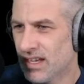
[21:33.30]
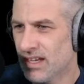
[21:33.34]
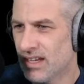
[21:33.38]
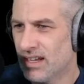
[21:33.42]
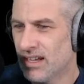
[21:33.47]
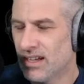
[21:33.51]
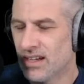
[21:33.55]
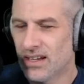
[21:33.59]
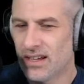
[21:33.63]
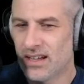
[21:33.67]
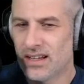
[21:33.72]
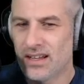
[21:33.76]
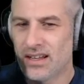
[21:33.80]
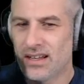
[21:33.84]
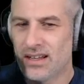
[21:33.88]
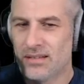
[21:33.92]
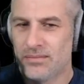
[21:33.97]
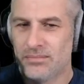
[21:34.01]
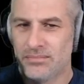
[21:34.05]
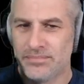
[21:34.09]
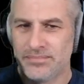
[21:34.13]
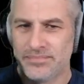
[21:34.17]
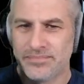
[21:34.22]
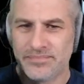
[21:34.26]

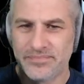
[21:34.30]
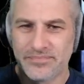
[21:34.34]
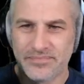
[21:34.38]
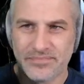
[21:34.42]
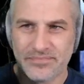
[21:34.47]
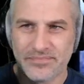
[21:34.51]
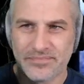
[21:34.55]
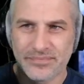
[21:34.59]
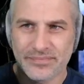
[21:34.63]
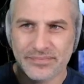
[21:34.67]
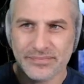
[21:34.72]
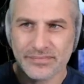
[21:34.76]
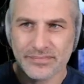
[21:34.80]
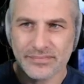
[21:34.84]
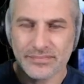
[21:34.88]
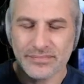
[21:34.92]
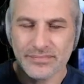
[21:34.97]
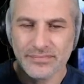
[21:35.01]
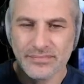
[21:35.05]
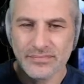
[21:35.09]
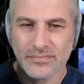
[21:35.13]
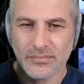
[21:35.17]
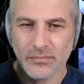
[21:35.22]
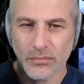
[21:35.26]
Um,
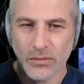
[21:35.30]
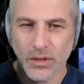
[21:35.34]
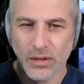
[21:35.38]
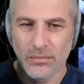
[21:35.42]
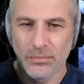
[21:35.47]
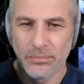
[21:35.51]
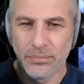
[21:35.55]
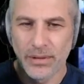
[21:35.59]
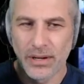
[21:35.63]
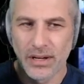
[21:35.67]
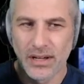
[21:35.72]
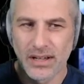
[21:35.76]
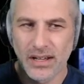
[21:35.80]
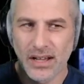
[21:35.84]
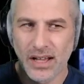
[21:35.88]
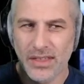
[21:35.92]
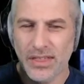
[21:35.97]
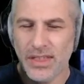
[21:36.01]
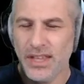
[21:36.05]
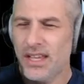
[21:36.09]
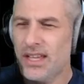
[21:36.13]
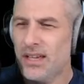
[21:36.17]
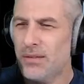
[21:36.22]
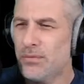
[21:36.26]
but I
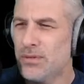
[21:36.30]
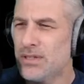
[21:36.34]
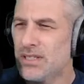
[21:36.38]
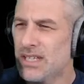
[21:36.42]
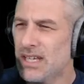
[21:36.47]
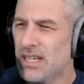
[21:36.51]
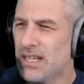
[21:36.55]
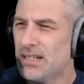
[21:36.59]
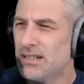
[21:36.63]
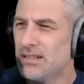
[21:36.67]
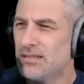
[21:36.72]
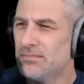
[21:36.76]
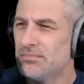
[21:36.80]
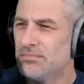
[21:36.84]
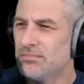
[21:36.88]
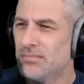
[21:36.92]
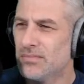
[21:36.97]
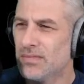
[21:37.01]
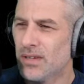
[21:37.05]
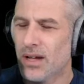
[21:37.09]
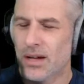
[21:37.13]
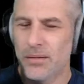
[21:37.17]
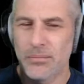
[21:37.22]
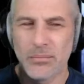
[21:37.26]
think it was
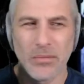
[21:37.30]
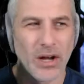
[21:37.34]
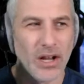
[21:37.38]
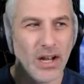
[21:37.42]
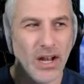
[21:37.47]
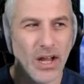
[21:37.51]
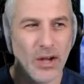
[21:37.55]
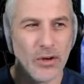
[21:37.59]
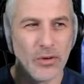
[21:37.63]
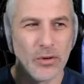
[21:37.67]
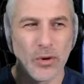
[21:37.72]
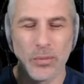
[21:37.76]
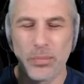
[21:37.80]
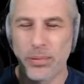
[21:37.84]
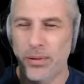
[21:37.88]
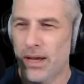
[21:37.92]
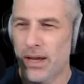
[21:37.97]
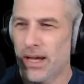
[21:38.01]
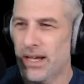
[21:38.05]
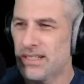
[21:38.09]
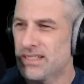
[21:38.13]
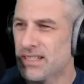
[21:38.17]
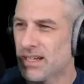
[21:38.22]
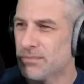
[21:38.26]
in like my local
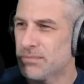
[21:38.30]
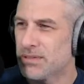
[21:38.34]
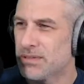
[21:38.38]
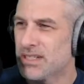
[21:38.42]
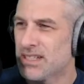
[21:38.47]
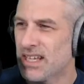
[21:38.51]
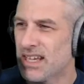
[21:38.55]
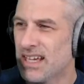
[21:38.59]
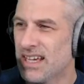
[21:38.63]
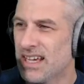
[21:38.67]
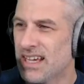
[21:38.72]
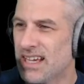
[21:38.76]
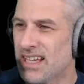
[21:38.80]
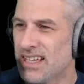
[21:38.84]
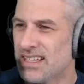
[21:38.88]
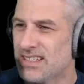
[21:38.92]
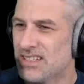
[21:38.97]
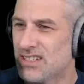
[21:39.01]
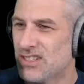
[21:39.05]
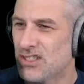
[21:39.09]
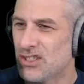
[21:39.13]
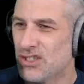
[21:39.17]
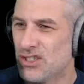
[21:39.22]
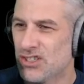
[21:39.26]
place
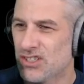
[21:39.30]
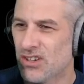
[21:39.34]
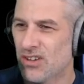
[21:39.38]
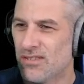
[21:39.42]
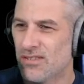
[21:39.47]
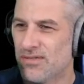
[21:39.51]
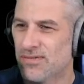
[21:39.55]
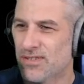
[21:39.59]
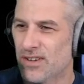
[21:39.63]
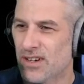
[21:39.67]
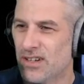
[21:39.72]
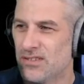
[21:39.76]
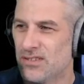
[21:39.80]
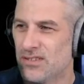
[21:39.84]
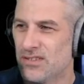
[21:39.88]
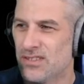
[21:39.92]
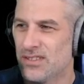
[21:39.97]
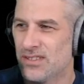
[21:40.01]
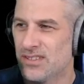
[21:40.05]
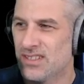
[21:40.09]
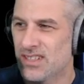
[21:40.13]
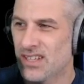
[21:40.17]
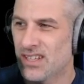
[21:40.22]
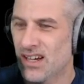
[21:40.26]
upstairs. You just got
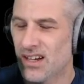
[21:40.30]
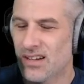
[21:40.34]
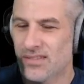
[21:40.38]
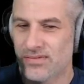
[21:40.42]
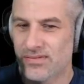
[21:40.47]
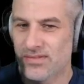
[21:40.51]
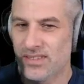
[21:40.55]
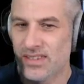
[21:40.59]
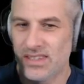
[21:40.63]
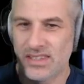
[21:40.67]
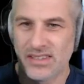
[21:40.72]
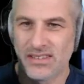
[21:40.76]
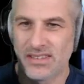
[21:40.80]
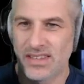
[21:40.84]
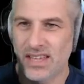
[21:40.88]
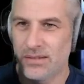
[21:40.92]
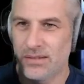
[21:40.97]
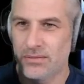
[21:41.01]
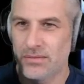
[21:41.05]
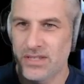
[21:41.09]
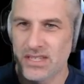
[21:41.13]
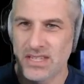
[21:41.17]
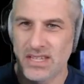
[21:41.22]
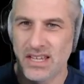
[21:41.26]
frozen stuff, and
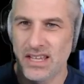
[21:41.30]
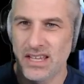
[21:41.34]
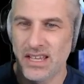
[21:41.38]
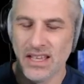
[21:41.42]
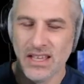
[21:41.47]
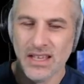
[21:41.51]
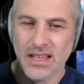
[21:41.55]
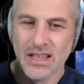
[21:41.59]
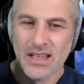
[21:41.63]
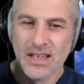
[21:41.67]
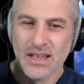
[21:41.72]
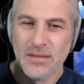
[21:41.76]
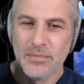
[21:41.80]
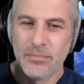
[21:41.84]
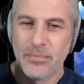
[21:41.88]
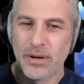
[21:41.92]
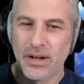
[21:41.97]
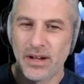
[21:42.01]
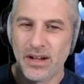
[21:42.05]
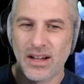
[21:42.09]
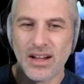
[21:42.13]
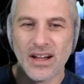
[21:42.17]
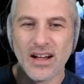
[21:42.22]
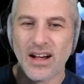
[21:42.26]
that was it.
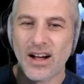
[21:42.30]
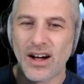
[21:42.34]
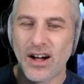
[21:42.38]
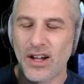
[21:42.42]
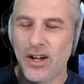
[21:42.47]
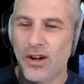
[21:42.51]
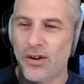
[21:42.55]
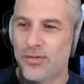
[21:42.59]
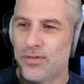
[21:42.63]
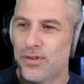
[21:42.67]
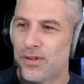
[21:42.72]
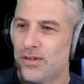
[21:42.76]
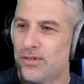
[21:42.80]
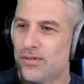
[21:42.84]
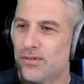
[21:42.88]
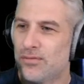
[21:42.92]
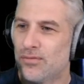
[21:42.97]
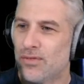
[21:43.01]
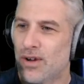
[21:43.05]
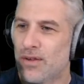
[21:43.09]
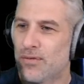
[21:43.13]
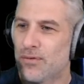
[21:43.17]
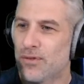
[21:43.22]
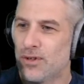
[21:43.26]
But uh, I
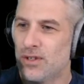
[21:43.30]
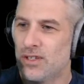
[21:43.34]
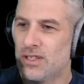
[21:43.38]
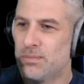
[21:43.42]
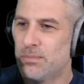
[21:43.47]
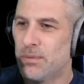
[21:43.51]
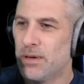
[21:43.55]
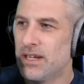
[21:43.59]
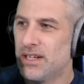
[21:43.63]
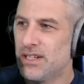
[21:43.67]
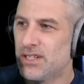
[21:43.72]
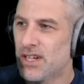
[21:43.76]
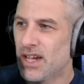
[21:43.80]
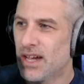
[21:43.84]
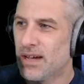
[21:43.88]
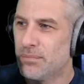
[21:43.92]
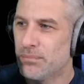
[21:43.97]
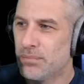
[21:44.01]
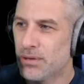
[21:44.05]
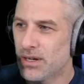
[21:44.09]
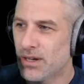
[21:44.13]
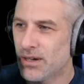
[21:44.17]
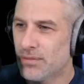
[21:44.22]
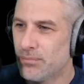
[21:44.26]
often reference
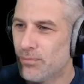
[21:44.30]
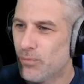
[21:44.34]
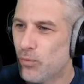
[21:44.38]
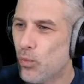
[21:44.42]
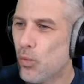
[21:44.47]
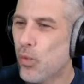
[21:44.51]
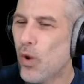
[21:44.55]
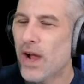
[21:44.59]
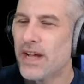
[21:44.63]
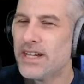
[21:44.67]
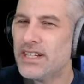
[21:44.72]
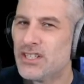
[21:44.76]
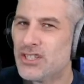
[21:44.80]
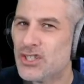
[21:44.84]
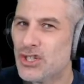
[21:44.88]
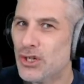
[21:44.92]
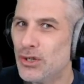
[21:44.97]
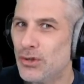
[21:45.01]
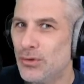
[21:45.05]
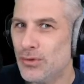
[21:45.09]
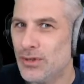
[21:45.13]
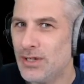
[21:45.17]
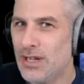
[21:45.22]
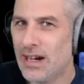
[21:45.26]
Bejam, but I'm way
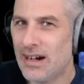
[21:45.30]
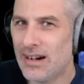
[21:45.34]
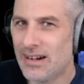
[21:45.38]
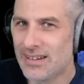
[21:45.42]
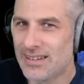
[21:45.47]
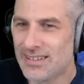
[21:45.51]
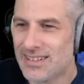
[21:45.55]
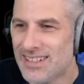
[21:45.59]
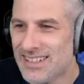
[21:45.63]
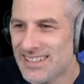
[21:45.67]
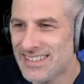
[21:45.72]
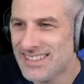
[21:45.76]
too young.